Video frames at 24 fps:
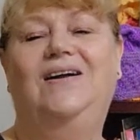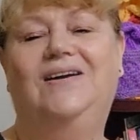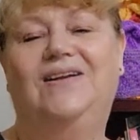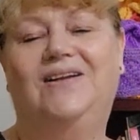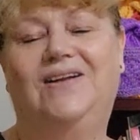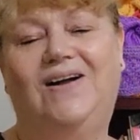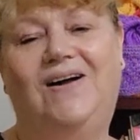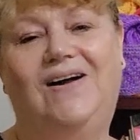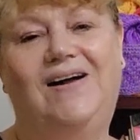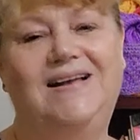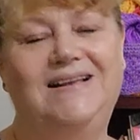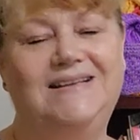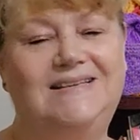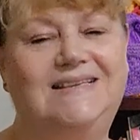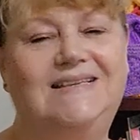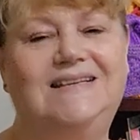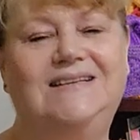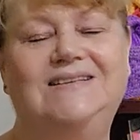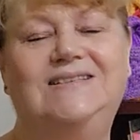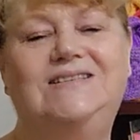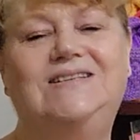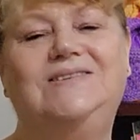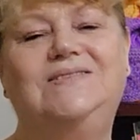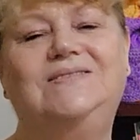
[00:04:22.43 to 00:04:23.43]
Guys,
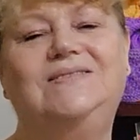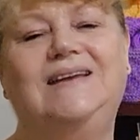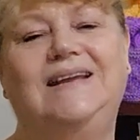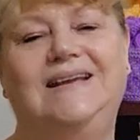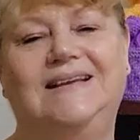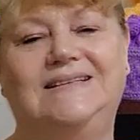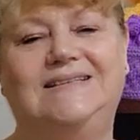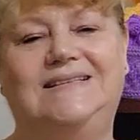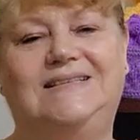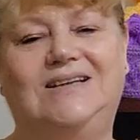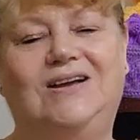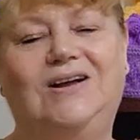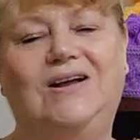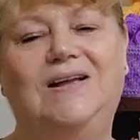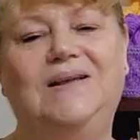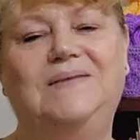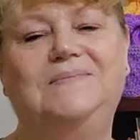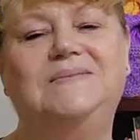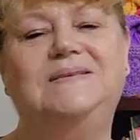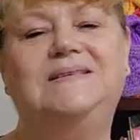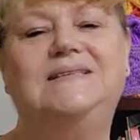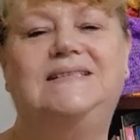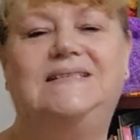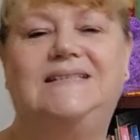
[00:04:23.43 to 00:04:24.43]
until next
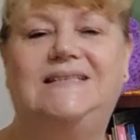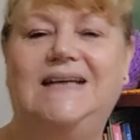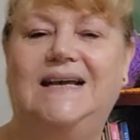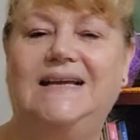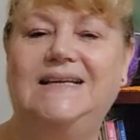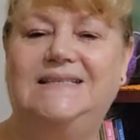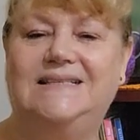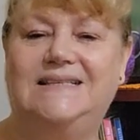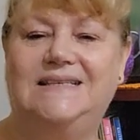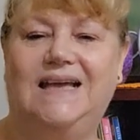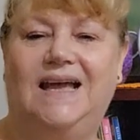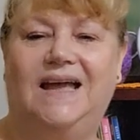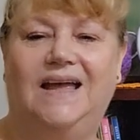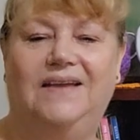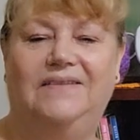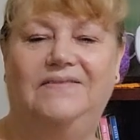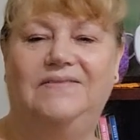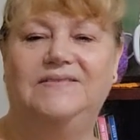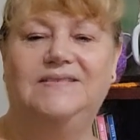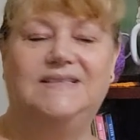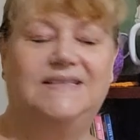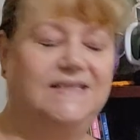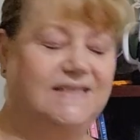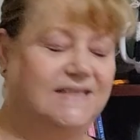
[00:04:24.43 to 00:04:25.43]
time, stay safe,
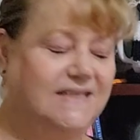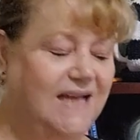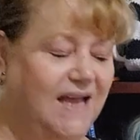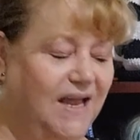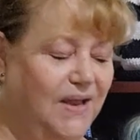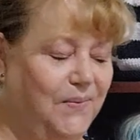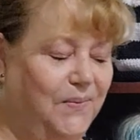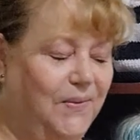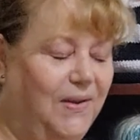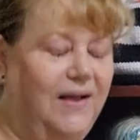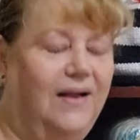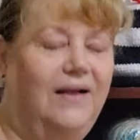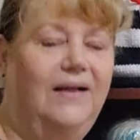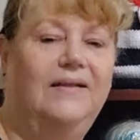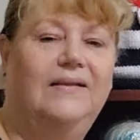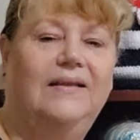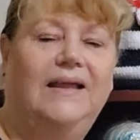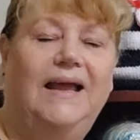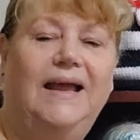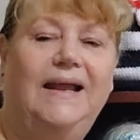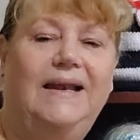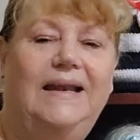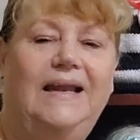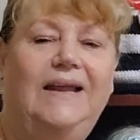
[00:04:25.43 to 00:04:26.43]
stay well,
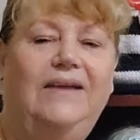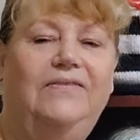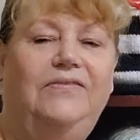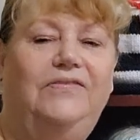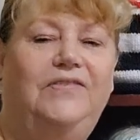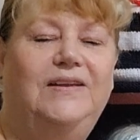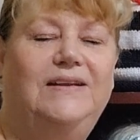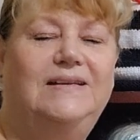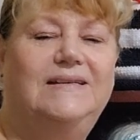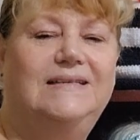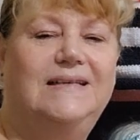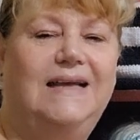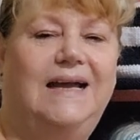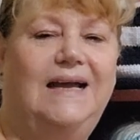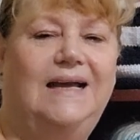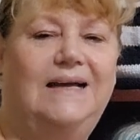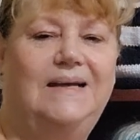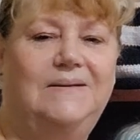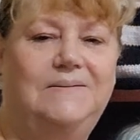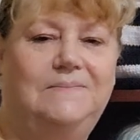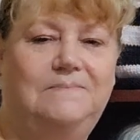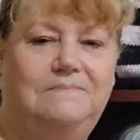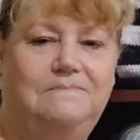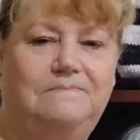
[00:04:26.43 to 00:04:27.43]
and if in
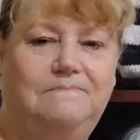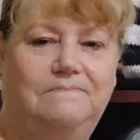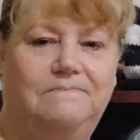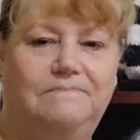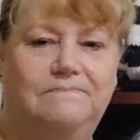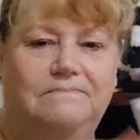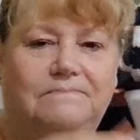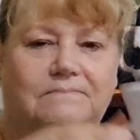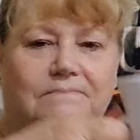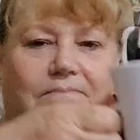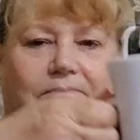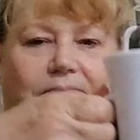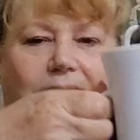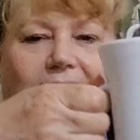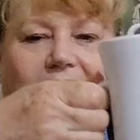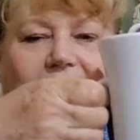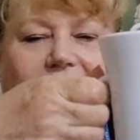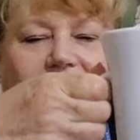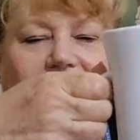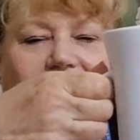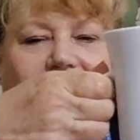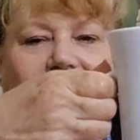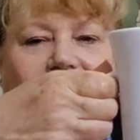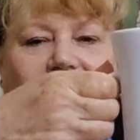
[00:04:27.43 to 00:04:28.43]
doubt,
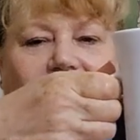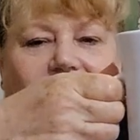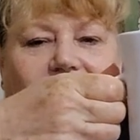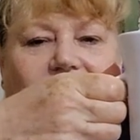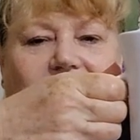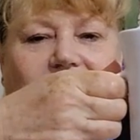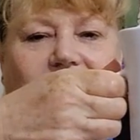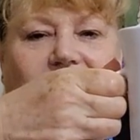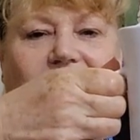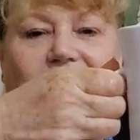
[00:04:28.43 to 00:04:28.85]
make tea.